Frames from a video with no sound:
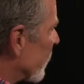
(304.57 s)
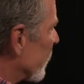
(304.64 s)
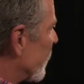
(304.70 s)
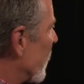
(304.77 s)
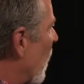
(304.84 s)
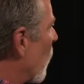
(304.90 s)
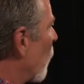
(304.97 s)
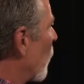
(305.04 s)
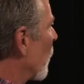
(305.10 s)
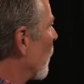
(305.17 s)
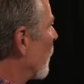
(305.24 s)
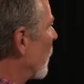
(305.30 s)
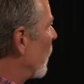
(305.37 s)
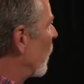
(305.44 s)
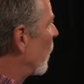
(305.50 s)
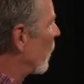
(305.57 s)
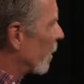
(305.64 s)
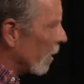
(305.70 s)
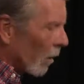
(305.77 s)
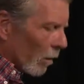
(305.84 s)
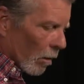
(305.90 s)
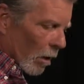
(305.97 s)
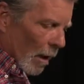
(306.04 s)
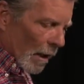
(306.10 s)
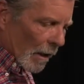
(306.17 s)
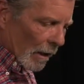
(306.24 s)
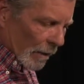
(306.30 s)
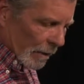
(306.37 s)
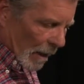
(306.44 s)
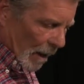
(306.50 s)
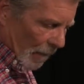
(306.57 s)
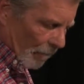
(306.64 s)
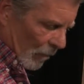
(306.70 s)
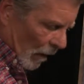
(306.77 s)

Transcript: is at, where the light is at.